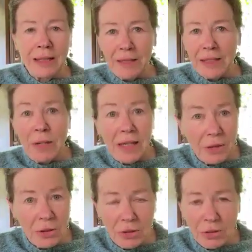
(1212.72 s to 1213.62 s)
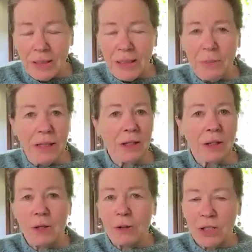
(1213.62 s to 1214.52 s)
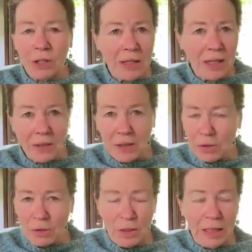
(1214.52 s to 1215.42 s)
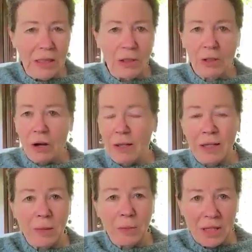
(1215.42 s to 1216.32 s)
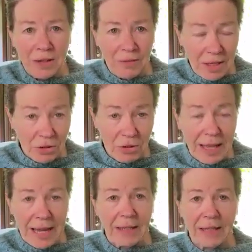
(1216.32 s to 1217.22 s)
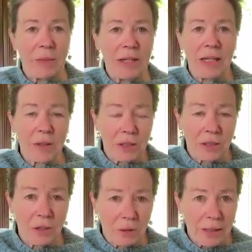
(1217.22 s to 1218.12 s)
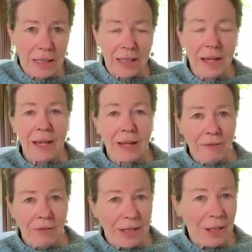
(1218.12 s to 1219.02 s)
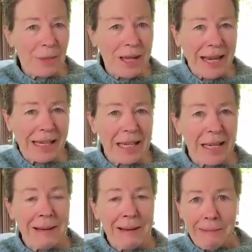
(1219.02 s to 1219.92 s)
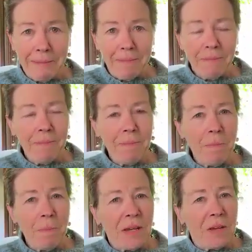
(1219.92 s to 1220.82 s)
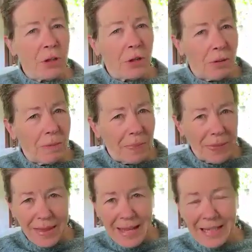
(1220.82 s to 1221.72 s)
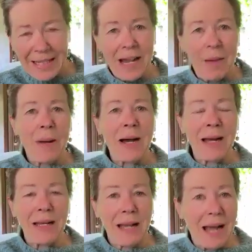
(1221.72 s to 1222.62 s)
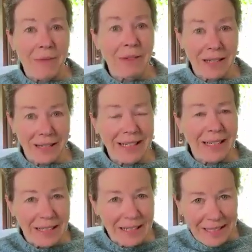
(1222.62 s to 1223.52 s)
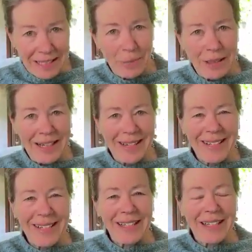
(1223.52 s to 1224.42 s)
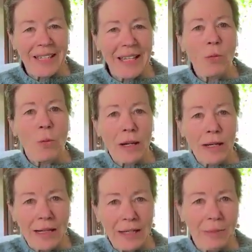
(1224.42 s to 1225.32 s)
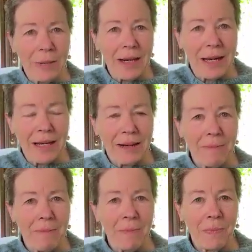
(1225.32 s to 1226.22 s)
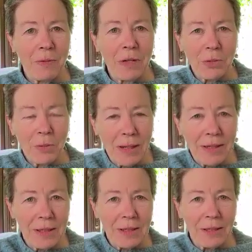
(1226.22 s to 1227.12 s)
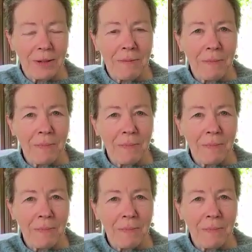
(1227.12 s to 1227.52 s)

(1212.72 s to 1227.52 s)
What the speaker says: Somebody else is already being a coach. Somebody else is already calling themselves this or that. Somebody else is already fill in the blank. If you go, that's not mine, obviously, because it's somebody else's, then what is mine? What's mine to do?